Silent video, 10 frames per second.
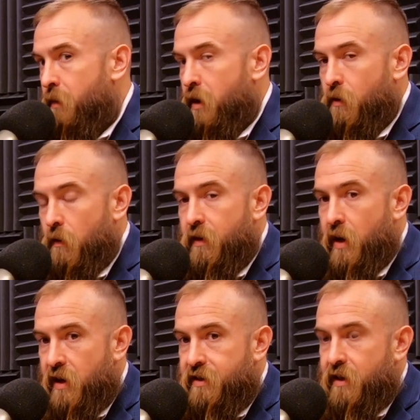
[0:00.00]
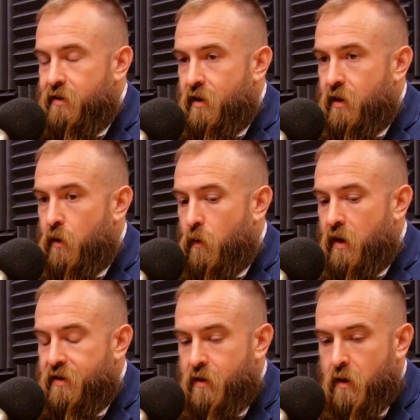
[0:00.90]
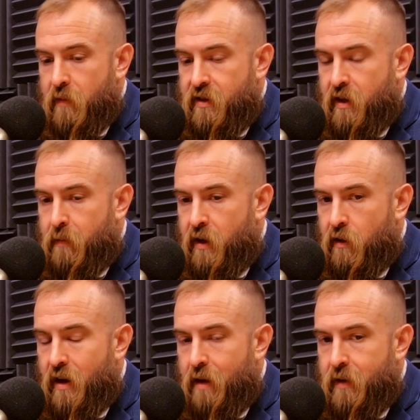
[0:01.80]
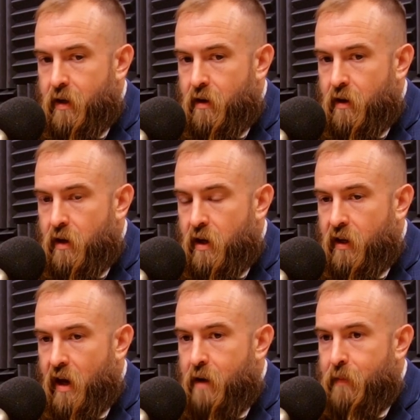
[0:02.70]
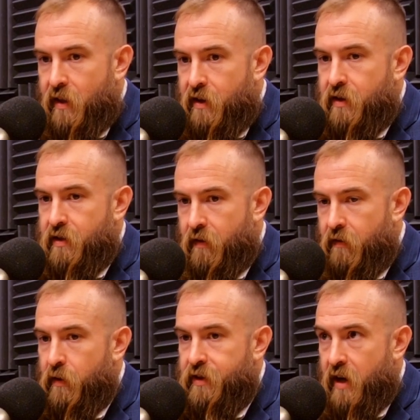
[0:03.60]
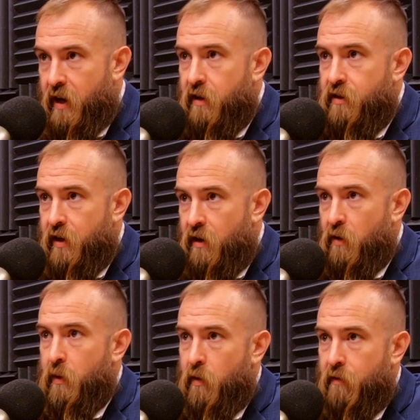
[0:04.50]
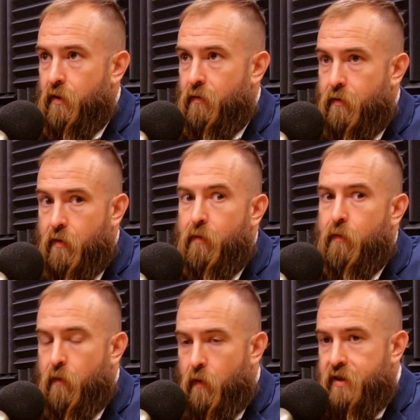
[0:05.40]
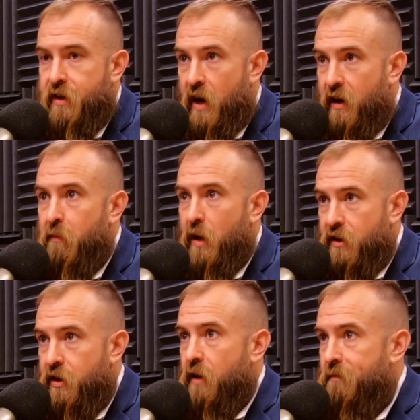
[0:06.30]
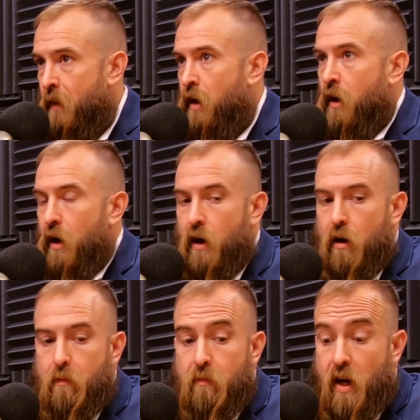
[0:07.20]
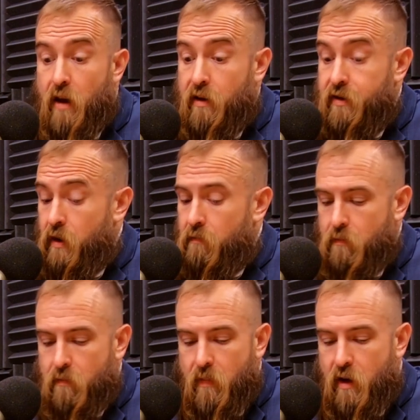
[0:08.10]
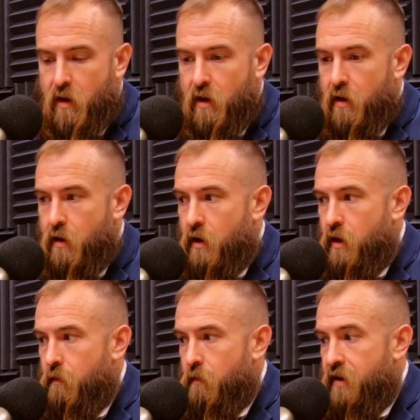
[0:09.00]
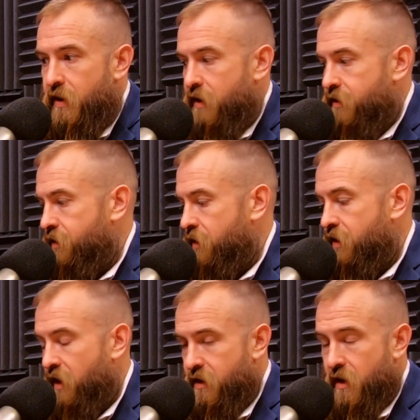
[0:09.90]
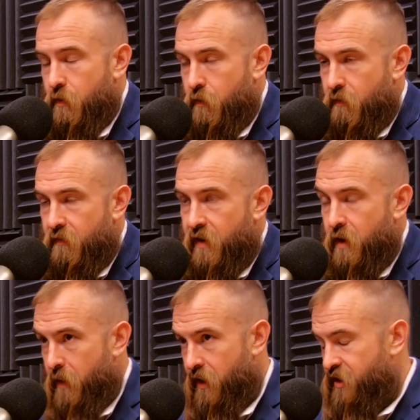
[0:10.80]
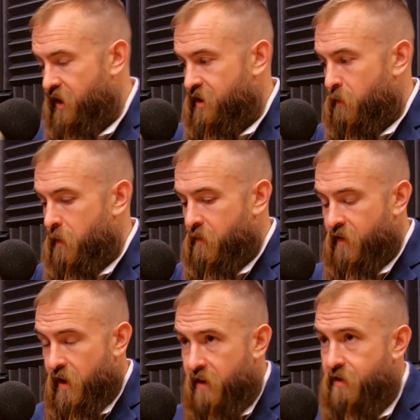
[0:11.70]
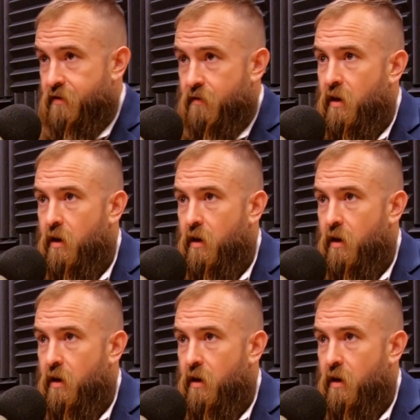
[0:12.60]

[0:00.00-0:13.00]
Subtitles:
been a growth of the ISAs in the U.S. There's a company called Lambda Academy that does it for full stack engineering. We do it for full stack and blockchain. It's great. I think it's going to fundamentally change how people finance